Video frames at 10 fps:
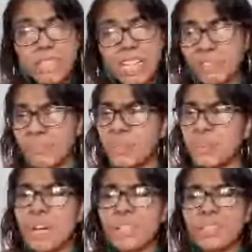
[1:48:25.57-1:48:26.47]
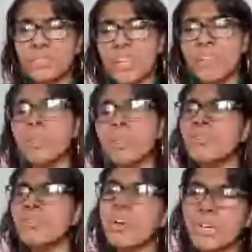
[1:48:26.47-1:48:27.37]
If you got a dream,
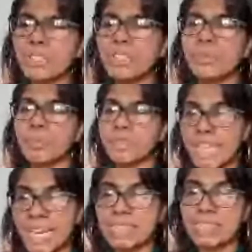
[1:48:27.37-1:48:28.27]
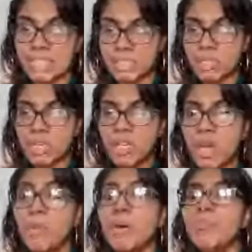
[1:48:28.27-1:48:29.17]
you've got to protect it.
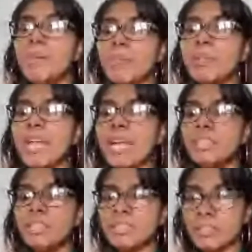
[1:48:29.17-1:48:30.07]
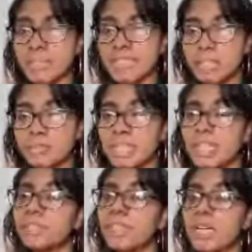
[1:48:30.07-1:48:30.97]
When people can do something
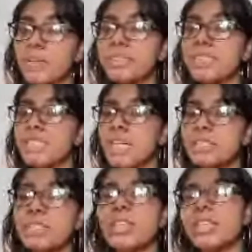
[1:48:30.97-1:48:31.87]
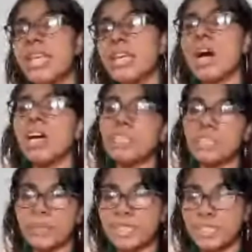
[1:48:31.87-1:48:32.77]
themselves, they're going to tell you that they can't
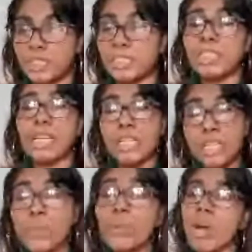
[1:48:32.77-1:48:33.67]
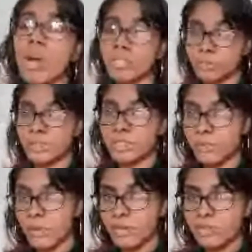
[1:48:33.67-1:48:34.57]
do it, that you can't do it
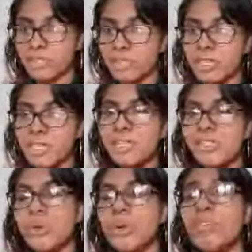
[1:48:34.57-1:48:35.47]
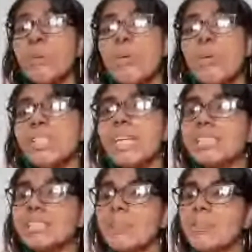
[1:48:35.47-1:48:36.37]
as well. So if you want to
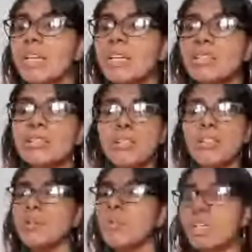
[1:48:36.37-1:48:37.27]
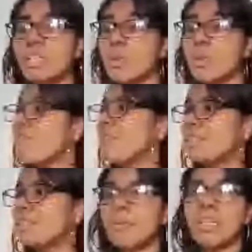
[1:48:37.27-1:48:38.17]
get something, if you want to go for
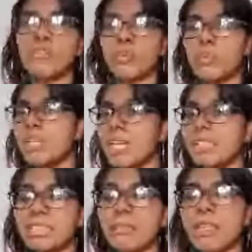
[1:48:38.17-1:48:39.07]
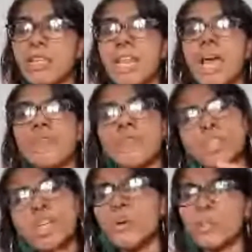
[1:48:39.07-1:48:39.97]
something, if you want to get something in life,
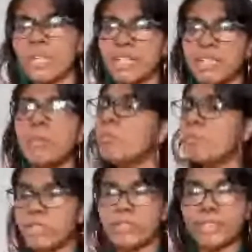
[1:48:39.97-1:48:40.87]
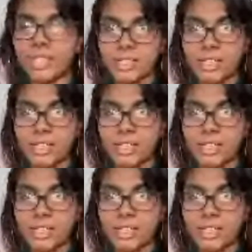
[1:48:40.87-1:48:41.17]
go get it, period.